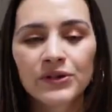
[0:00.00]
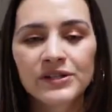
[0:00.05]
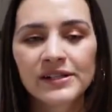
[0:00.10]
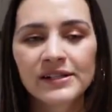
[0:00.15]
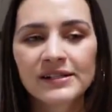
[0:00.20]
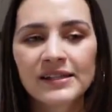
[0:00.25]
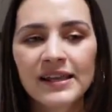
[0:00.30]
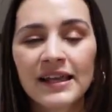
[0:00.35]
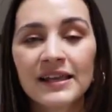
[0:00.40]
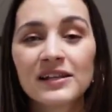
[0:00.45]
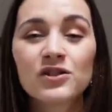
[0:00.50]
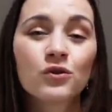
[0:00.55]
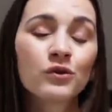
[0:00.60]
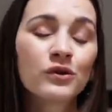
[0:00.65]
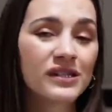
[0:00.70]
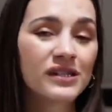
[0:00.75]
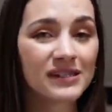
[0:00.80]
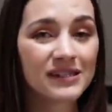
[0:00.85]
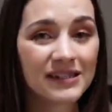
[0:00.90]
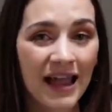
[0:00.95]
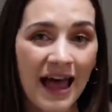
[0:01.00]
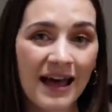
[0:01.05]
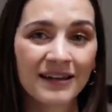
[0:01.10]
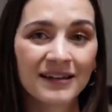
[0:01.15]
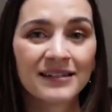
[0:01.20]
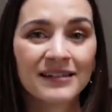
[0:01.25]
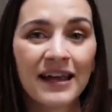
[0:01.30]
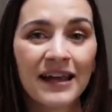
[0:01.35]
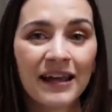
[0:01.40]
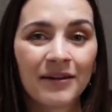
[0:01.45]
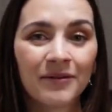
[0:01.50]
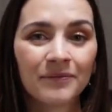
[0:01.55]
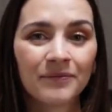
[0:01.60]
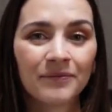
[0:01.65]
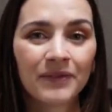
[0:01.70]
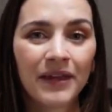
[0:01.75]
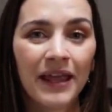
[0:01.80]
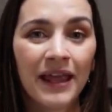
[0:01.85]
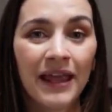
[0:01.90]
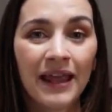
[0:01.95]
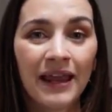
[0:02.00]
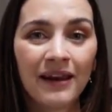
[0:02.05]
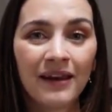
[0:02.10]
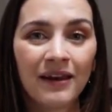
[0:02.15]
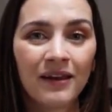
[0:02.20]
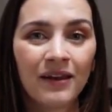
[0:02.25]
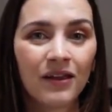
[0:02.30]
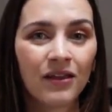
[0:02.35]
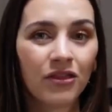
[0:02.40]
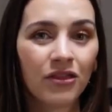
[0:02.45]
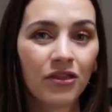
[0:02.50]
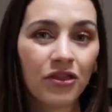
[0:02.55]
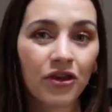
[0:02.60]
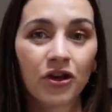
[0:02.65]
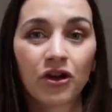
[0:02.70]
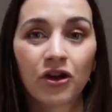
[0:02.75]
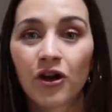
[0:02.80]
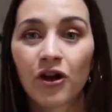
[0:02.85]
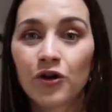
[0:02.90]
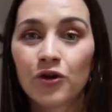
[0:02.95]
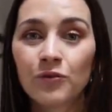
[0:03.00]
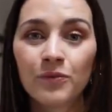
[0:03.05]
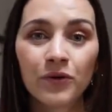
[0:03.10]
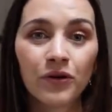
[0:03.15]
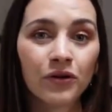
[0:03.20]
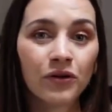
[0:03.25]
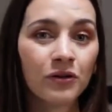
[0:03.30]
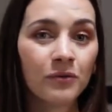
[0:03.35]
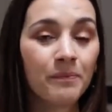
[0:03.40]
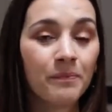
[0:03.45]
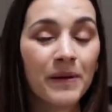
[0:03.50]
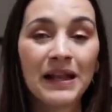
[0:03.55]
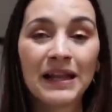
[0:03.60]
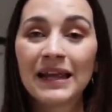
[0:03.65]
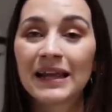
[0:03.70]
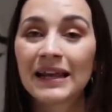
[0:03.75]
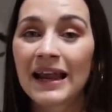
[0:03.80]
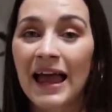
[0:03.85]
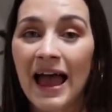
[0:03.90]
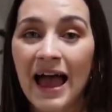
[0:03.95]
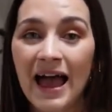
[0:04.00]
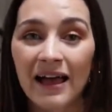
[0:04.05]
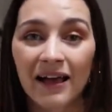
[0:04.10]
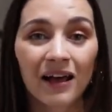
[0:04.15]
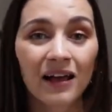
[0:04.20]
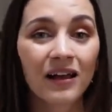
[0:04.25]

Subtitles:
What's at stake is your standing in the global billionaire